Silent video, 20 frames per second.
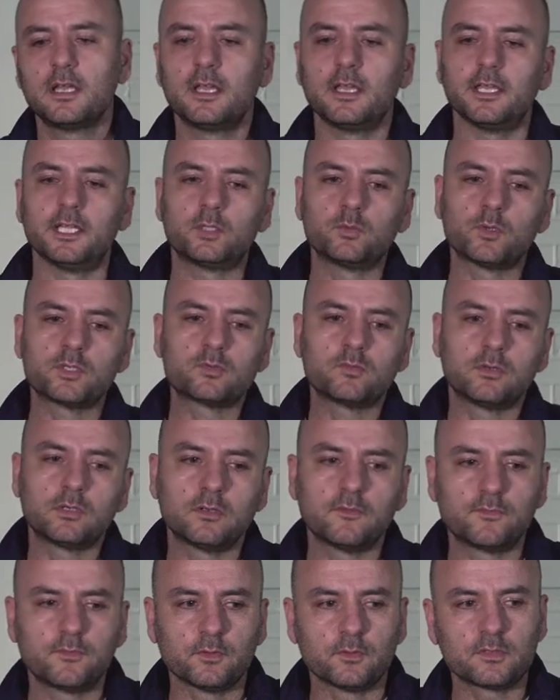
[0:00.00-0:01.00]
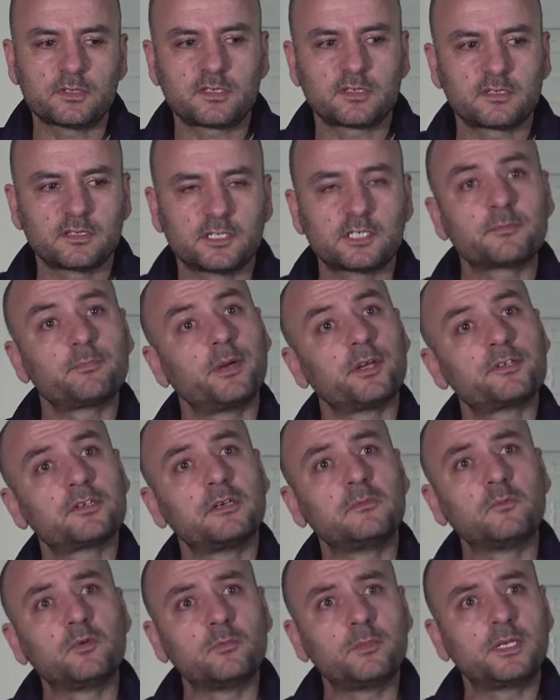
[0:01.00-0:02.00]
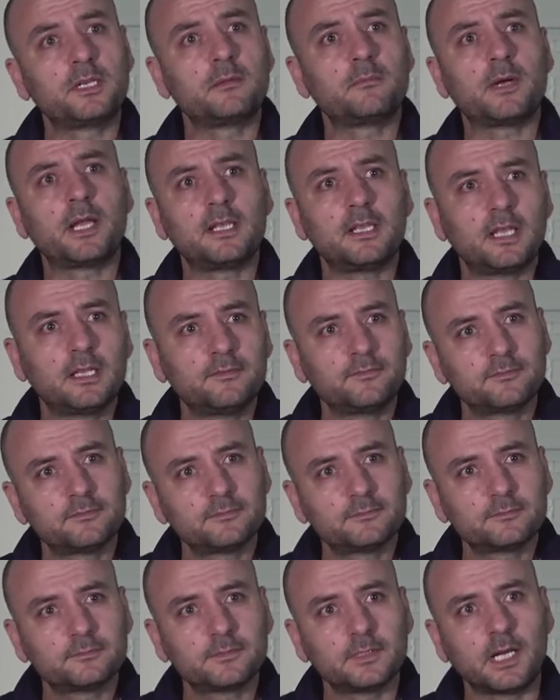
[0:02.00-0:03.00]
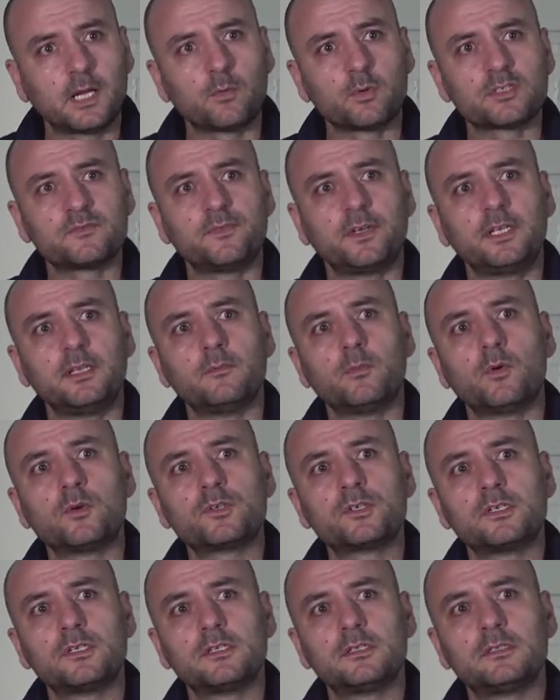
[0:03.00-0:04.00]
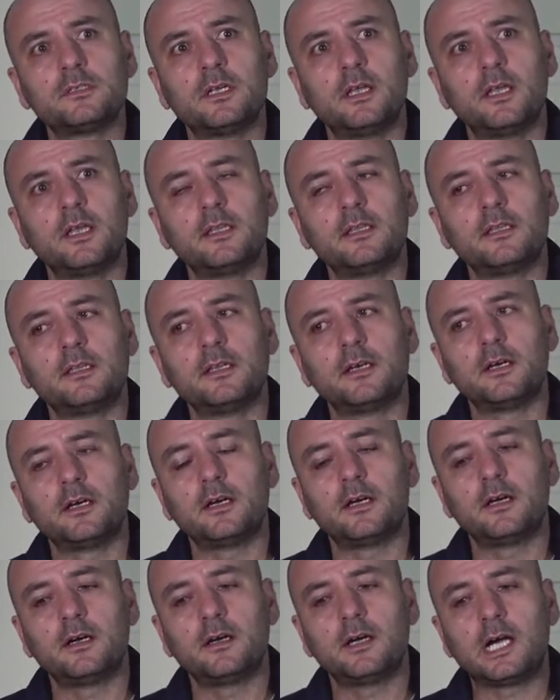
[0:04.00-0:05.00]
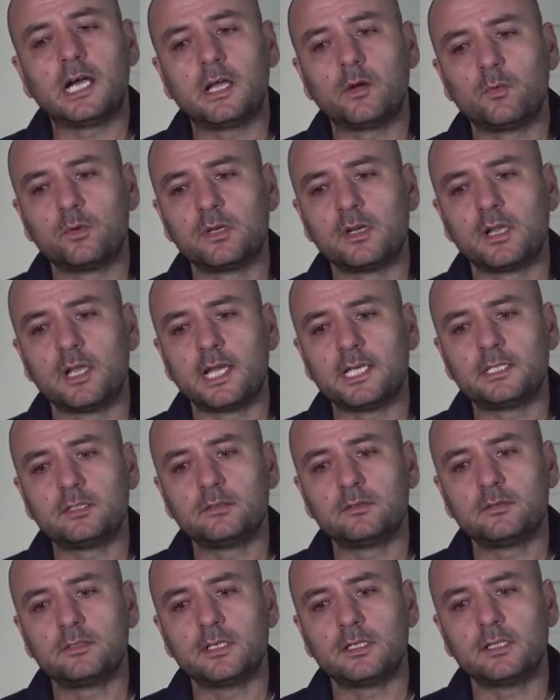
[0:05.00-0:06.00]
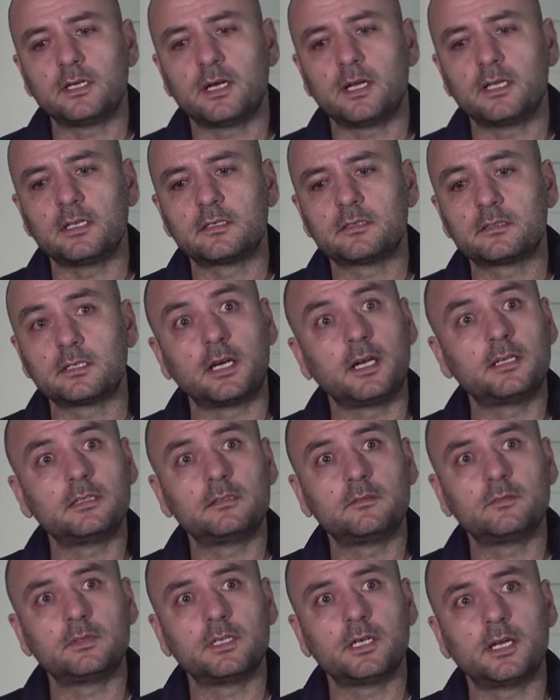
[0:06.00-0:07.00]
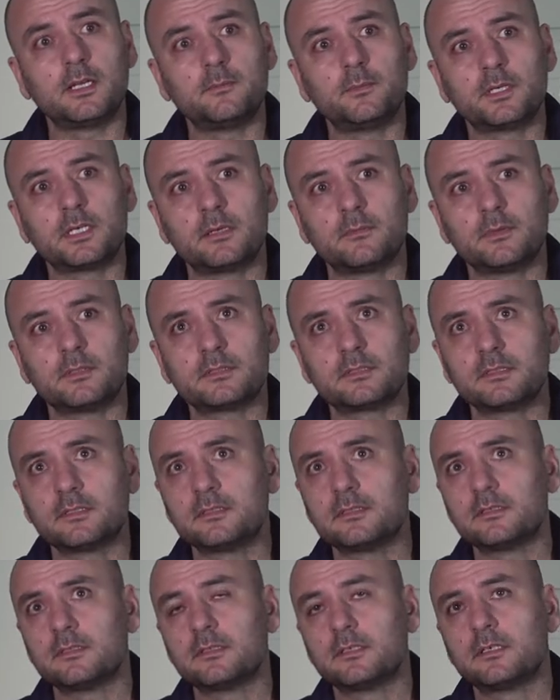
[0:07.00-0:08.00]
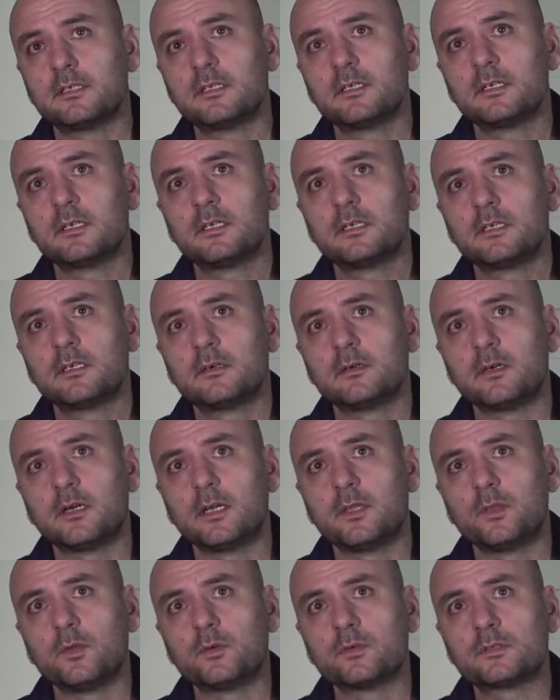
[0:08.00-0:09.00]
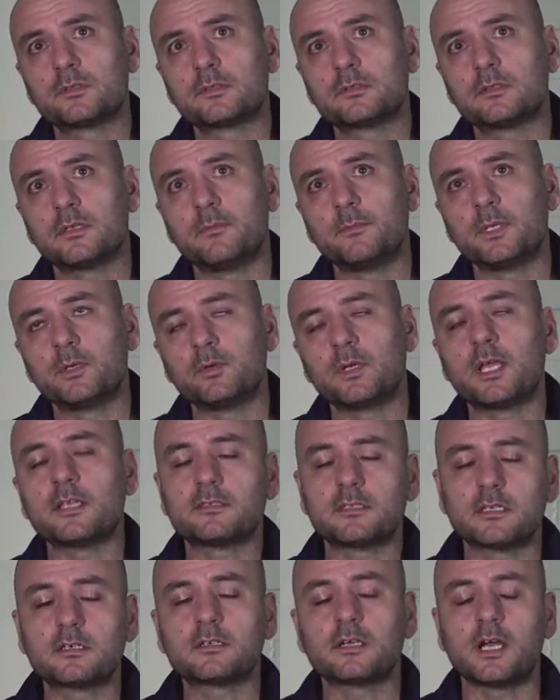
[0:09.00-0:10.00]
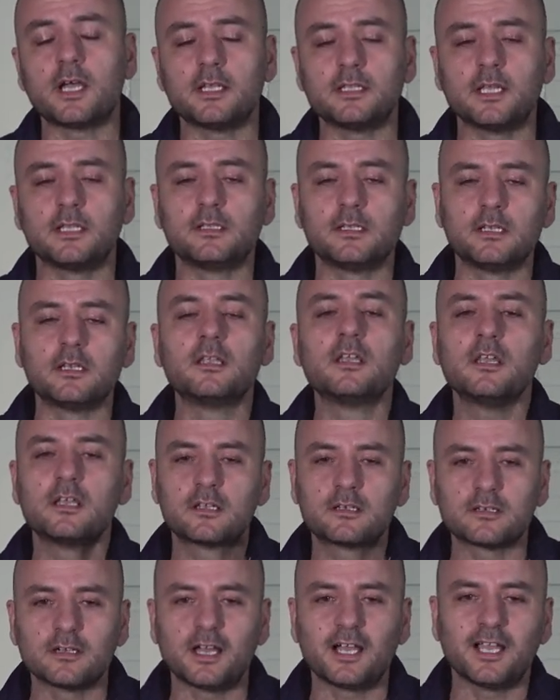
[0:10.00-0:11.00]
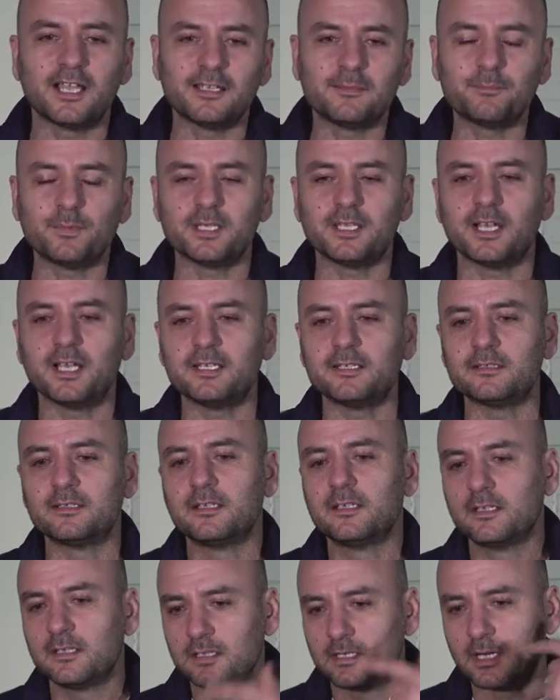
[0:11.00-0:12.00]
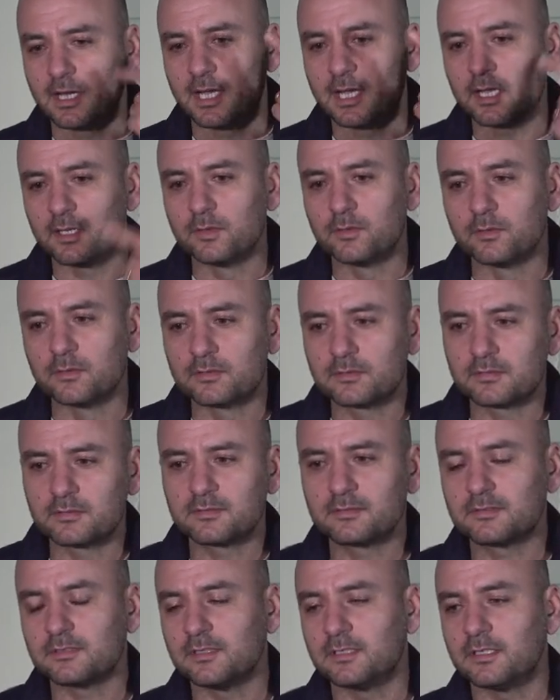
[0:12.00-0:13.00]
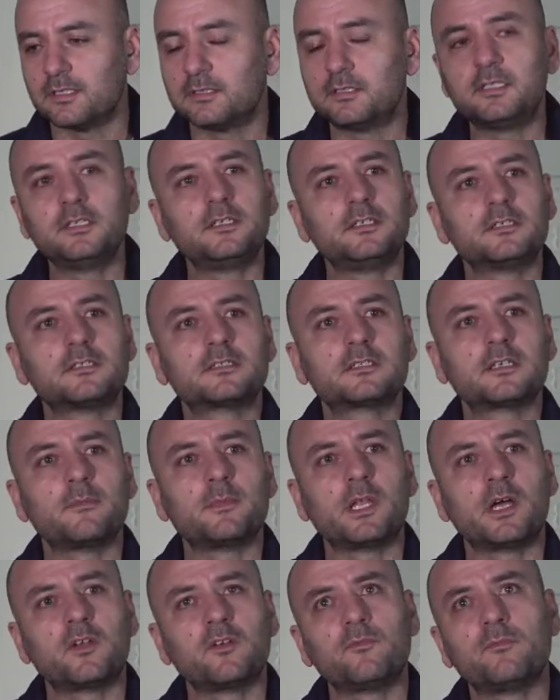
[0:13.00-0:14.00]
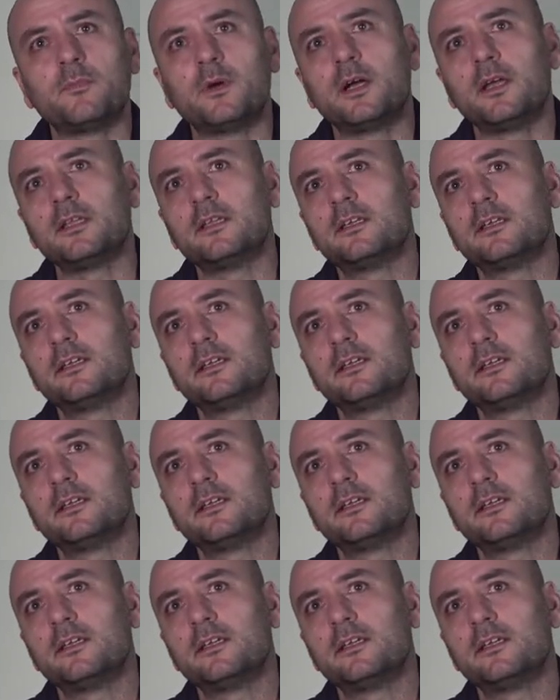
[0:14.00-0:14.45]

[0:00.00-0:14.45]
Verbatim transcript: It was one of those special moments in my life. I was very emotional, and uh, I wouldn't lie to you that I cried when I became a citizen. And uh, those, I mean, when I say cried, I didn't cry, but I, I had those uh, tears coming out of my